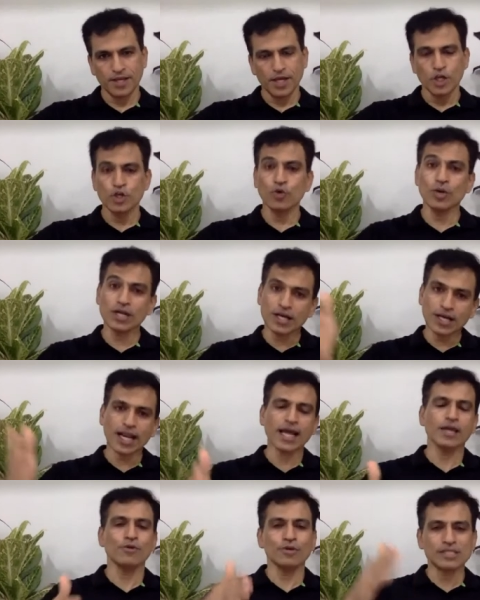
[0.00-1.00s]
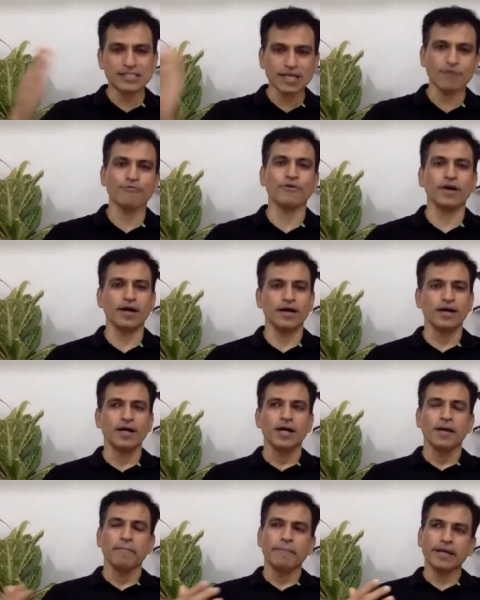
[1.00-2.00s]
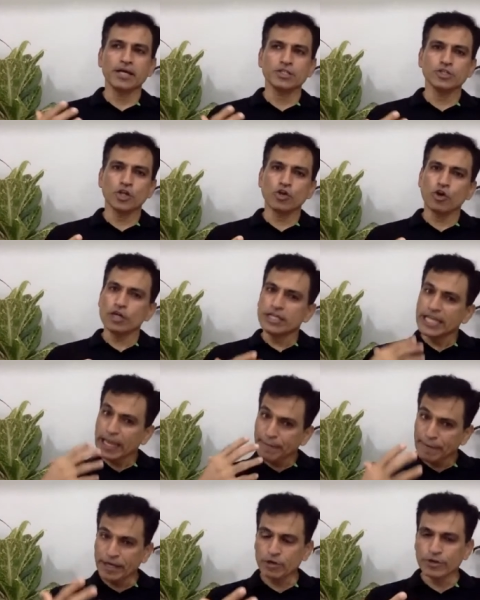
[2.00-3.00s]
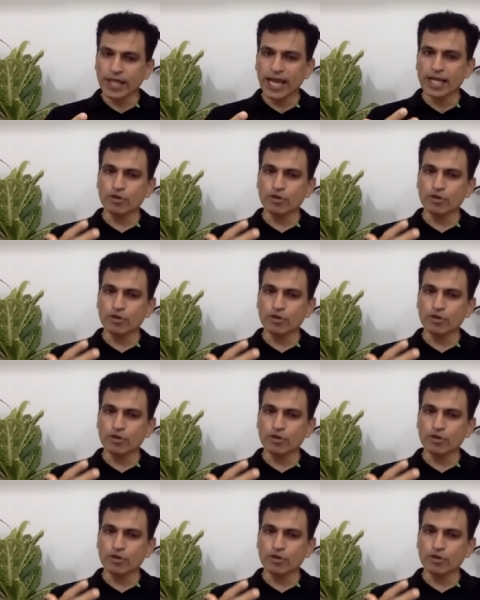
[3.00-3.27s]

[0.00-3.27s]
You will cry, you will suffer, because you'll go deep into that.